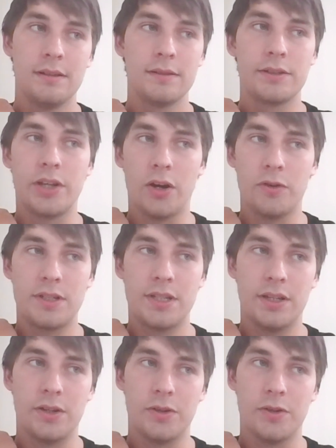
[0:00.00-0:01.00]
go
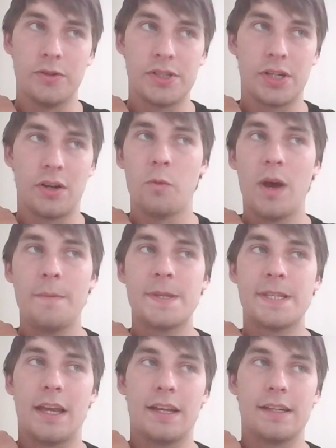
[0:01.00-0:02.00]
to certain
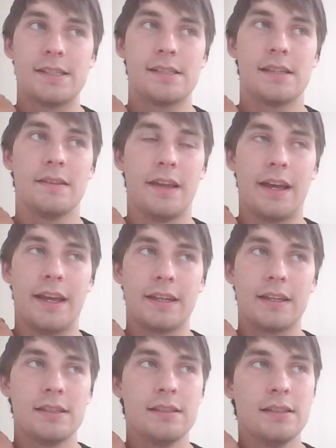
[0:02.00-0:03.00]
websites
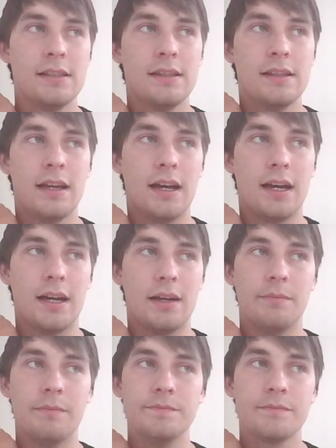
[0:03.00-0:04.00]
like
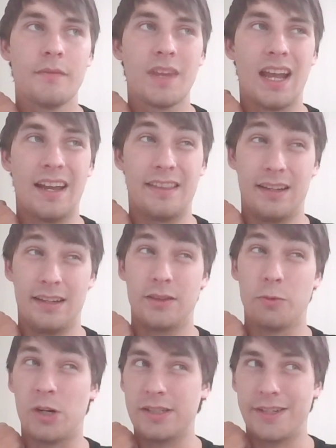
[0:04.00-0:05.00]
um, I think the
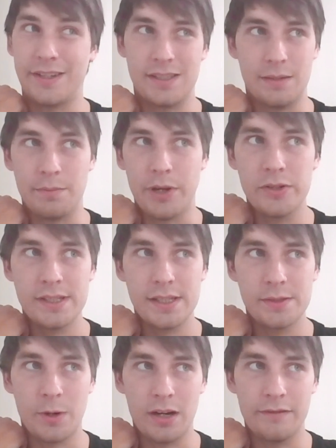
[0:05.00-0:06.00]
Washington Post
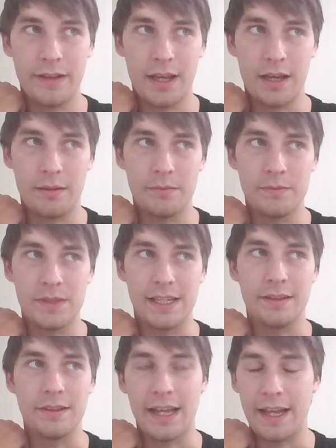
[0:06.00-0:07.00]
is one of them, the
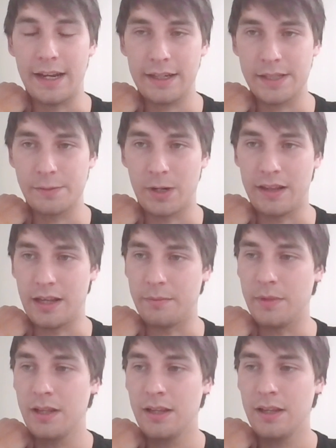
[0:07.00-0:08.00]
Atlantic is one of
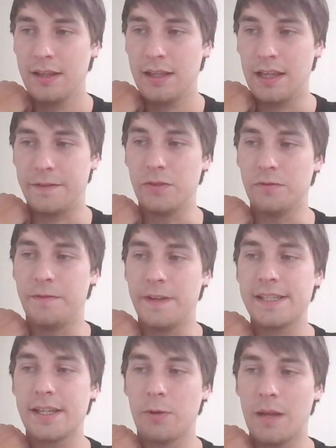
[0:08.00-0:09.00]
them. If you
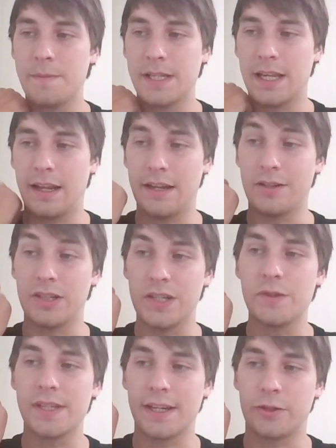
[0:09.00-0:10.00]
visit a website and you're
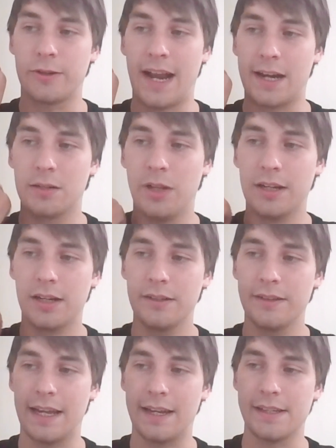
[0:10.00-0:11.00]
using a tracker
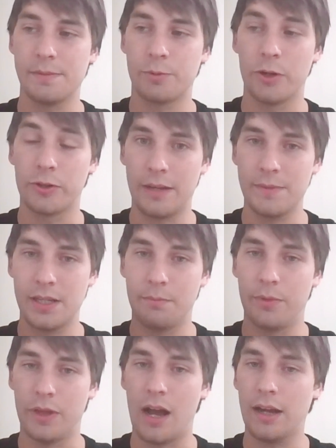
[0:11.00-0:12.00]
blocker that is programmed to
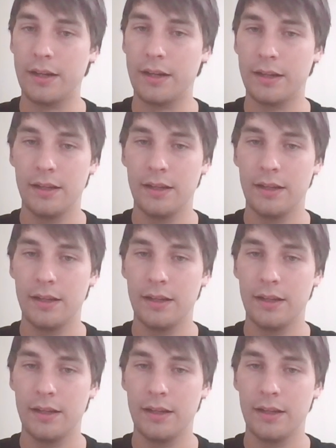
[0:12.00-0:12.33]
block